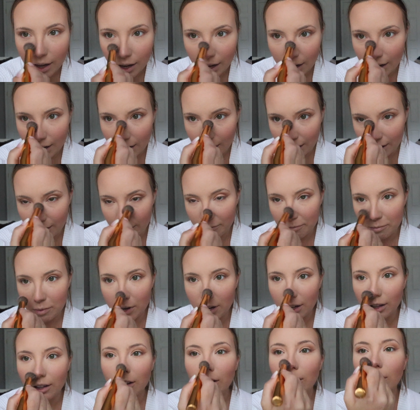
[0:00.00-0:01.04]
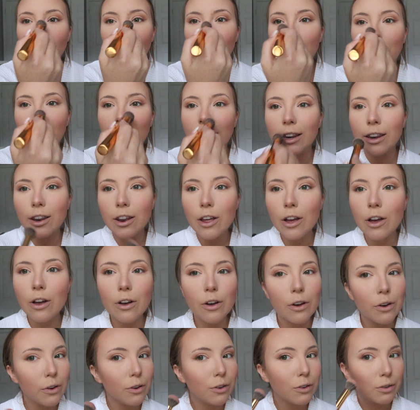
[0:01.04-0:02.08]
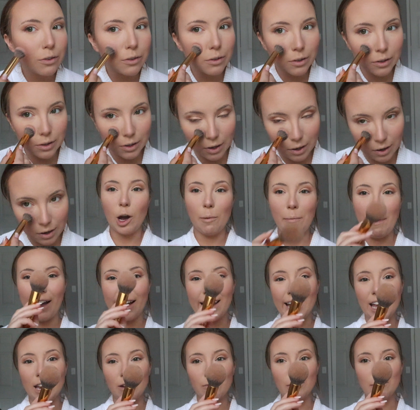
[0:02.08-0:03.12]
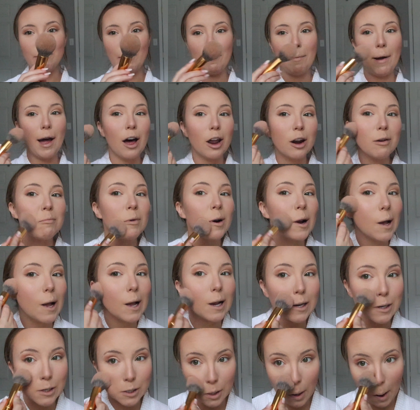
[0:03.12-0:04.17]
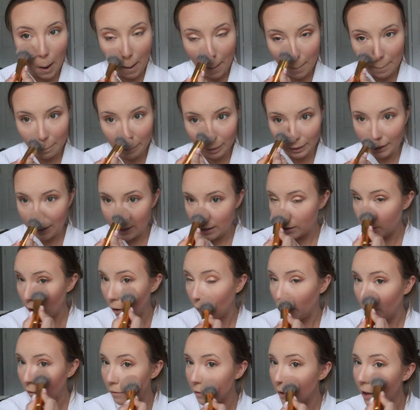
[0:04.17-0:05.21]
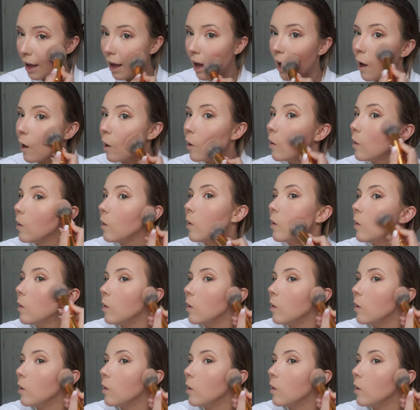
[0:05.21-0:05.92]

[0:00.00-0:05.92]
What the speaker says: and kind of put a little on my nose, go back in with my powder brush, blend all of that,